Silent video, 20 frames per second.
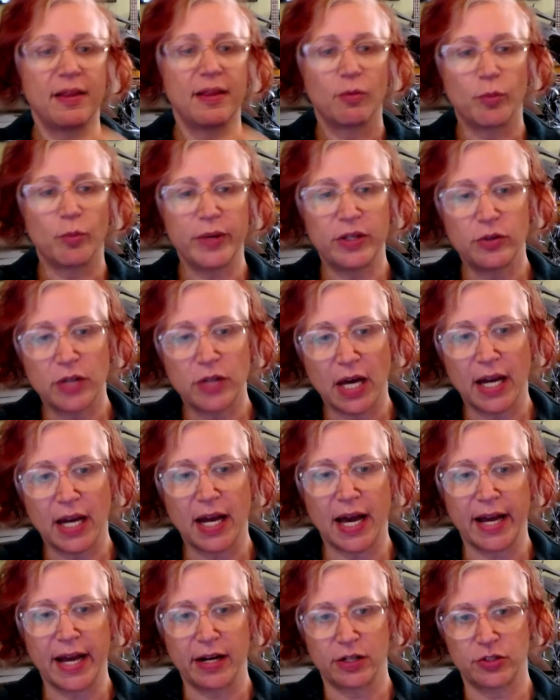we do not
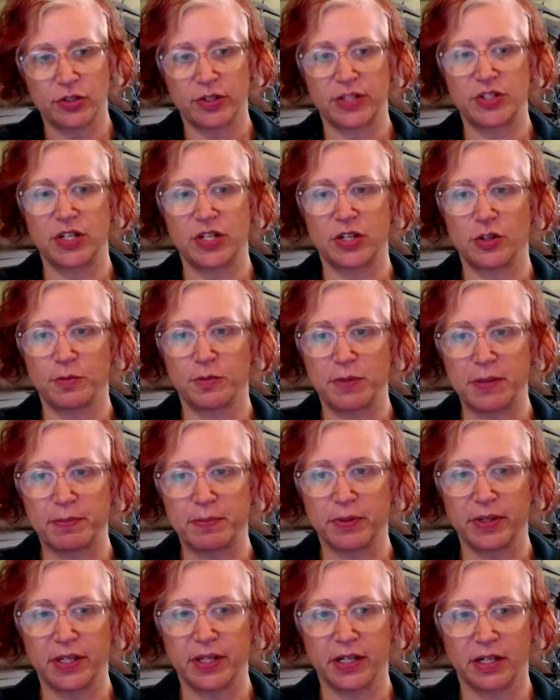hire transgender
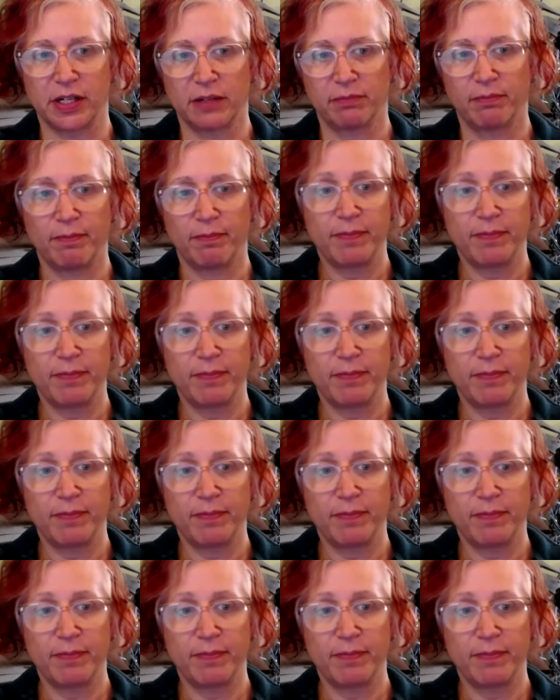people here.